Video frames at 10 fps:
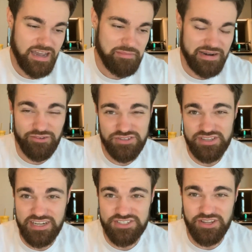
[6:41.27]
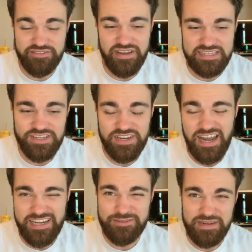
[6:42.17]
And I've also touched on the fact that you
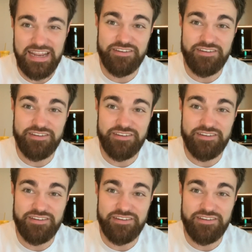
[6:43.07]
can't expect